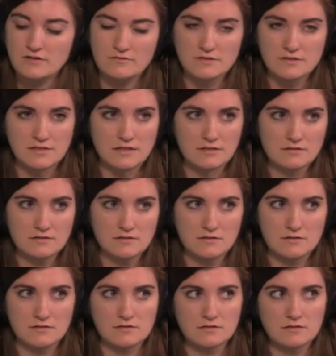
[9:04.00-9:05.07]

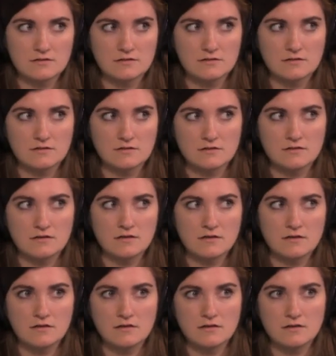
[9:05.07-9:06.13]
resents
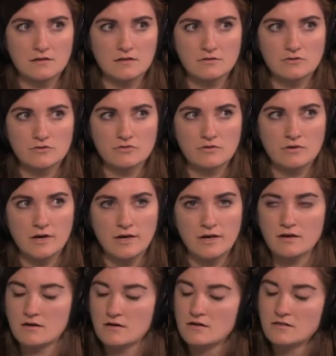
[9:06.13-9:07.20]
uh, Troy
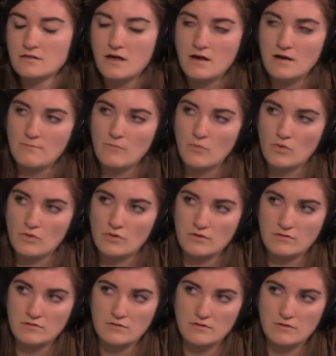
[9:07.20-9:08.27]
mm-hmm. a lot
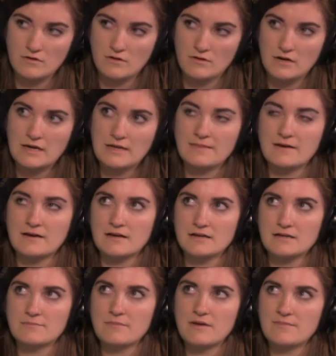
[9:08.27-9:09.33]
more. And like,
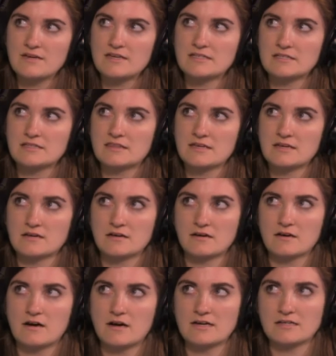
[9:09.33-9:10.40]
and maybe he did think
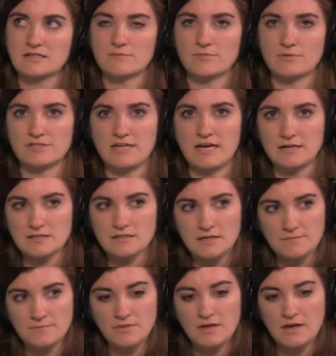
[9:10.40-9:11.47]
I need to protect
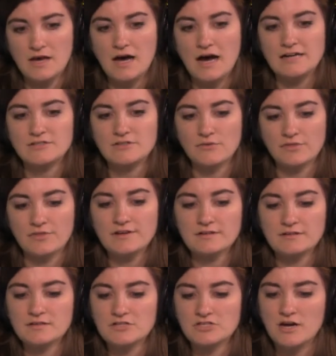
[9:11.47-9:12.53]
him. I don't think
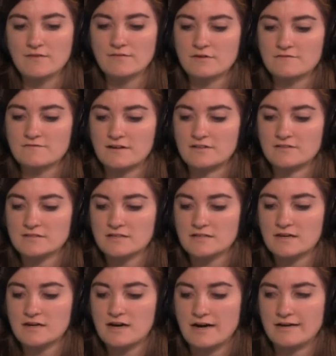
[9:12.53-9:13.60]
Alicia ever felt
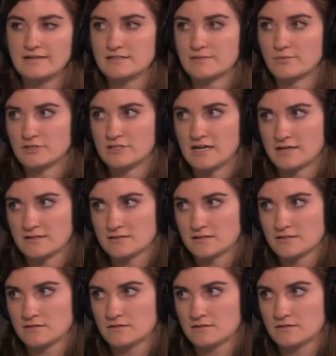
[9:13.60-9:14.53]
I need to protect